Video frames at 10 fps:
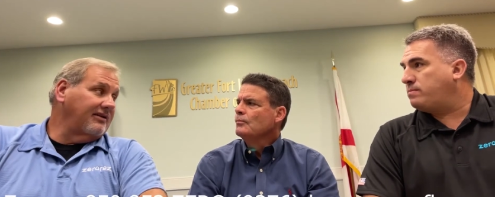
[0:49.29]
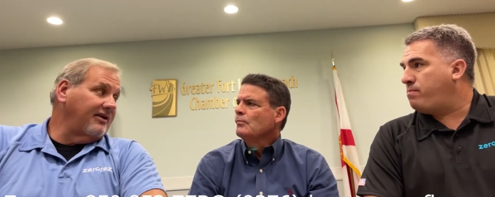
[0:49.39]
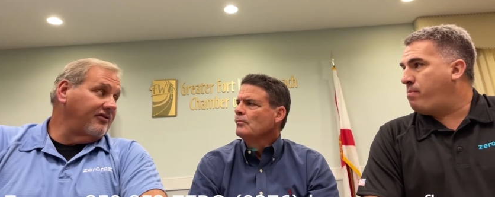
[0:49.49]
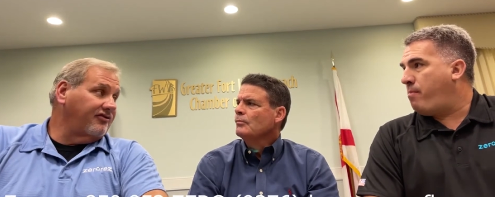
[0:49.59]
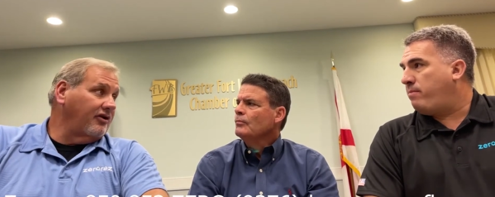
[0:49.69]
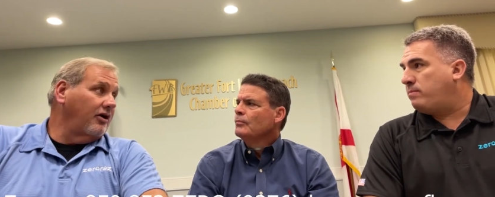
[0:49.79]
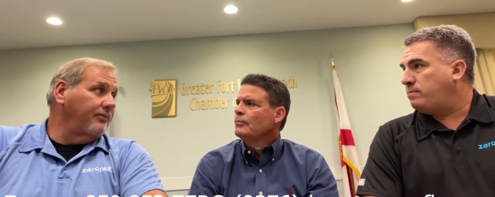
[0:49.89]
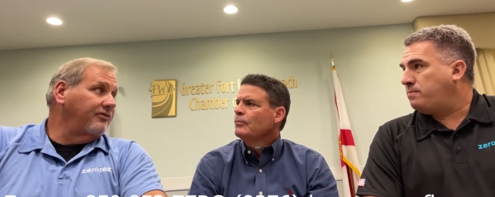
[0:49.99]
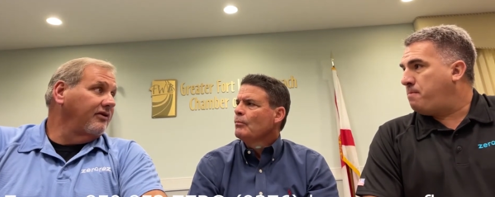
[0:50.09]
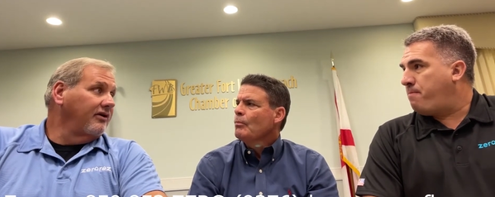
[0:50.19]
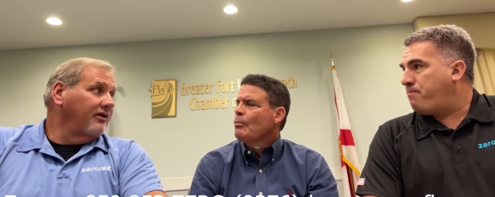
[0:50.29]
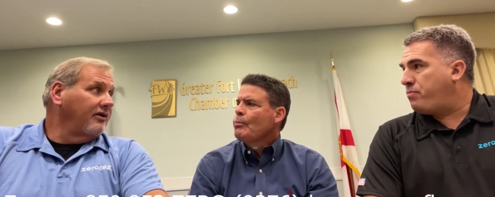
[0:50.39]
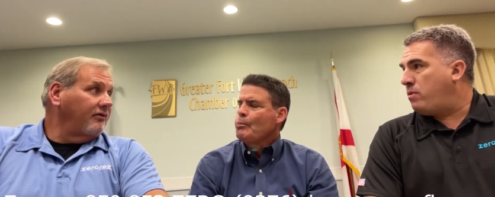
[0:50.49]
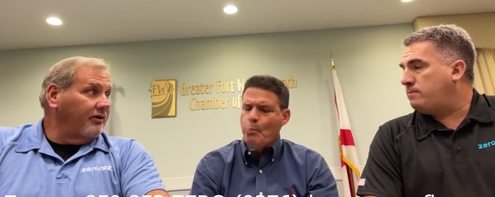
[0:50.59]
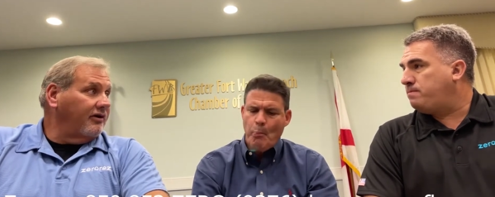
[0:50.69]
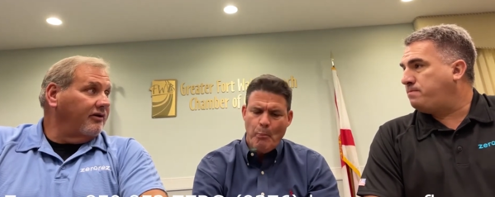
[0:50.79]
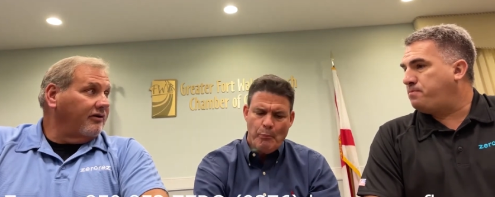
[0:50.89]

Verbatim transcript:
Speaker 1: lot of the soaps when other